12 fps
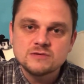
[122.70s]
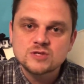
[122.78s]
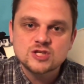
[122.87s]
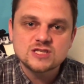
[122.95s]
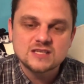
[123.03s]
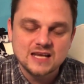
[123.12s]
was
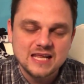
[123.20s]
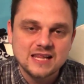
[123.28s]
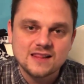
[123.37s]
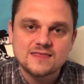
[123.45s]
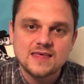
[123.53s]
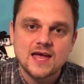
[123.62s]
just a little
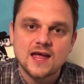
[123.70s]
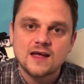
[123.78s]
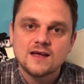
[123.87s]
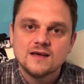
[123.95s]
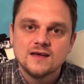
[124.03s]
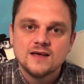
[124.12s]
thing,
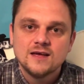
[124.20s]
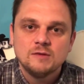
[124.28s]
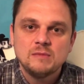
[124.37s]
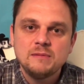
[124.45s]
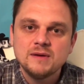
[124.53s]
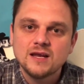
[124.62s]

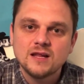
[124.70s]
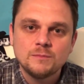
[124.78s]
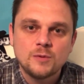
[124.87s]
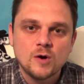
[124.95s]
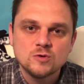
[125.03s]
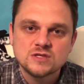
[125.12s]
maybe a little
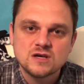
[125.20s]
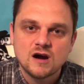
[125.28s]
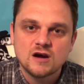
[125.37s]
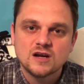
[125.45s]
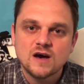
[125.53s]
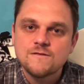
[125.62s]

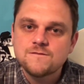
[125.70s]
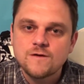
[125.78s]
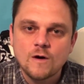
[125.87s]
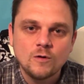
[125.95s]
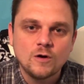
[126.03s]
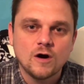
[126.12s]
postcard, a
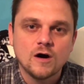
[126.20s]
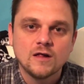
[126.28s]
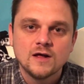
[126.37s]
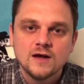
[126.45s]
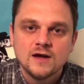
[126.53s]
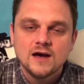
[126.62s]
phone call,
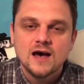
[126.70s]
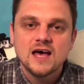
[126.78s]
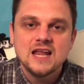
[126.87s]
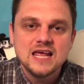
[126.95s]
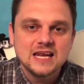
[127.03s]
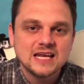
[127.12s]
a
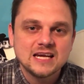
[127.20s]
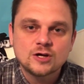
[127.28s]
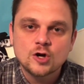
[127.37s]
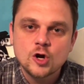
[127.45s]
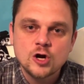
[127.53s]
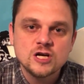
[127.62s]
little
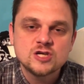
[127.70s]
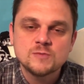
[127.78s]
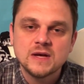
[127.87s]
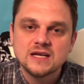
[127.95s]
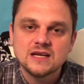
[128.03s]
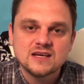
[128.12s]

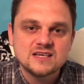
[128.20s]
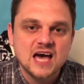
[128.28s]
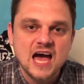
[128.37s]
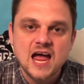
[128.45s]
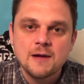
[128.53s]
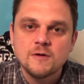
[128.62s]
encouragement in a
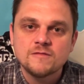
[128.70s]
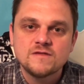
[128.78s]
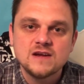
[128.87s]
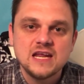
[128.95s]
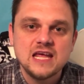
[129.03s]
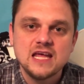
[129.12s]
time of
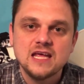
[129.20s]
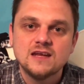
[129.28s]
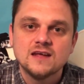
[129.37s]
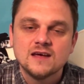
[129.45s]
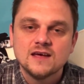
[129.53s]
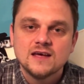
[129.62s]
need.
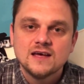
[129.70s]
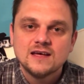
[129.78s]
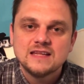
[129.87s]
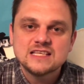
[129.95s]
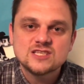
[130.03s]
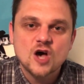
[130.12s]

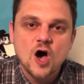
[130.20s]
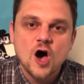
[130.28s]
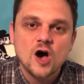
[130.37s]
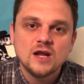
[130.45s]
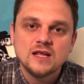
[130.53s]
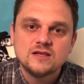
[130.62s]
That's
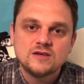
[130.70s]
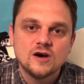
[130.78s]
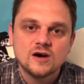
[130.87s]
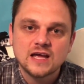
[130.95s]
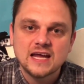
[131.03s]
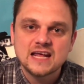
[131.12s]
all it
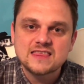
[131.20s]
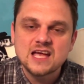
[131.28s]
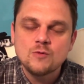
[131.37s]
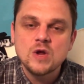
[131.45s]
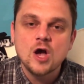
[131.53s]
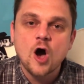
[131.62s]
took. And I think
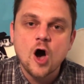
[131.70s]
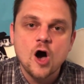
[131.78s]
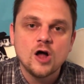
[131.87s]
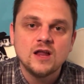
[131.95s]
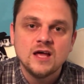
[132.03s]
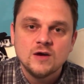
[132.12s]
we
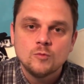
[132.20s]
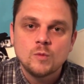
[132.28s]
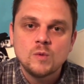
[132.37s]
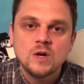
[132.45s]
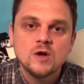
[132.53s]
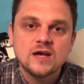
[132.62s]
all, when
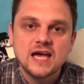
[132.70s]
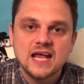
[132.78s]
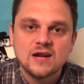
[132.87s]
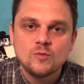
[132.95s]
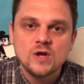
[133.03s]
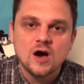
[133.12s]
we look at
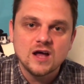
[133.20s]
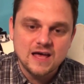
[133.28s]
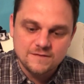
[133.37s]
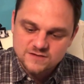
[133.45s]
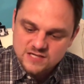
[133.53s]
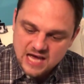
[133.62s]
it, we all
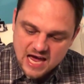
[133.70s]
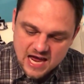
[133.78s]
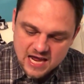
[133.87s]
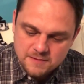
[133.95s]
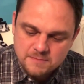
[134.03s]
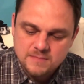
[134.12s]
have
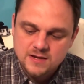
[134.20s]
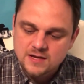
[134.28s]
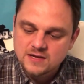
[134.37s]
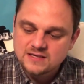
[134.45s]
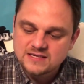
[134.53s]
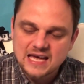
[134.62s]
time,
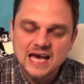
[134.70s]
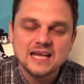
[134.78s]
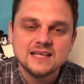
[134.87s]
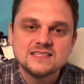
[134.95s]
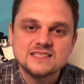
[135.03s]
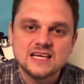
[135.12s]

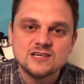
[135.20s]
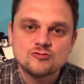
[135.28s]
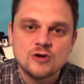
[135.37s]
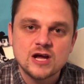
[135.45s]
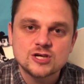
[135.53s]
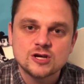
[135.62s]
talents, and
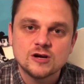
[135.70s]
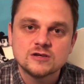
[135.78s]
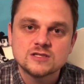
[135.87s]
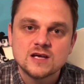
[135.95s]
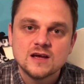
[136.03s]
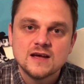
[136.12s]

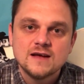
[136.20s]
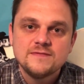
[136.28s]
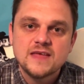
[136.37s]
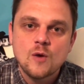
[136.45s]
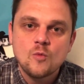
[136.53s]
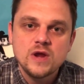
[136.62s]
treasures
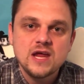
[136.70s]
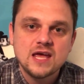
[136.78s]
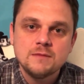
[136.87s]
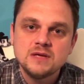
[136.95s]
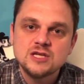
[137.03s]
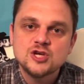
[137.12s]
that we can
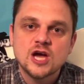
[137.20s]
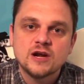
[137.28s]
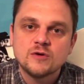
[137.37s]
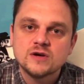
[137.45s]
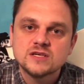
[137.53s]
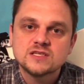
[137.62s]
be
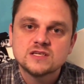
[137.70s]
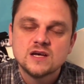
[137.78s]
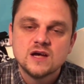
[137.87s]
generous